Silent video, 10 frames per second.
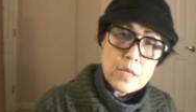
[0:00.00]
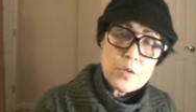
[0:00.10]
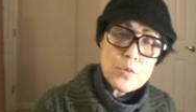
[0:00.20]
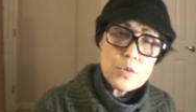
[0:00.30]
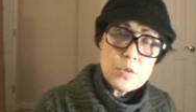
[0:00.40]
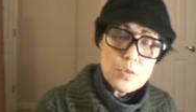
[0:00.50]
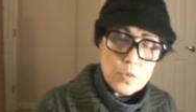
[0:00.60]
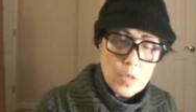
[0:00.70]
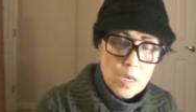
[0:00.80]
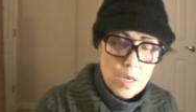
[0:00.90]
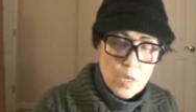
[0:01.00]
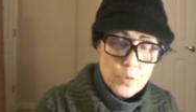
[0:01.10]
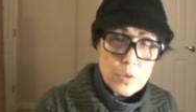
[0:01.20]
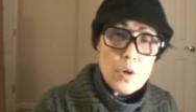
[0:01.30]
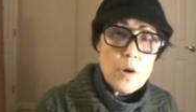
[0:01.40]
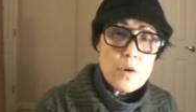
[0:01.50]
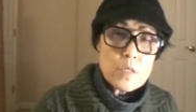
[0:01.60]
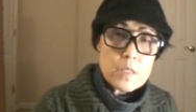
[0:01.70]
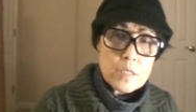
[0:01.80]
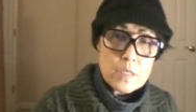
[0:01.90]
I used to record
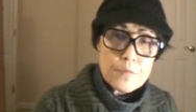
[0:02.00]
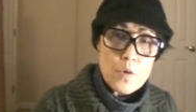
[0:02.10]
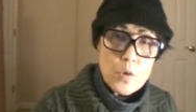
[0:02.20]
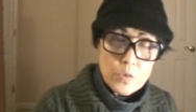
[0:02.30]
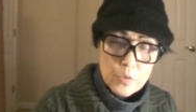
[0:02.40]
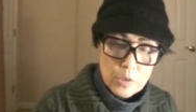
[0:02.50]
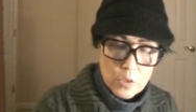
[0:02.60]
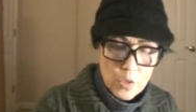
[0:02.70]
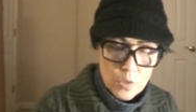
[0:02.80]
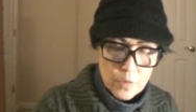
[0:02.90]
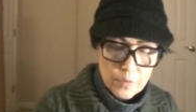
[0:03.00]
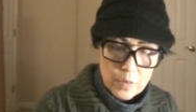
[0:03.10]
it, just voice record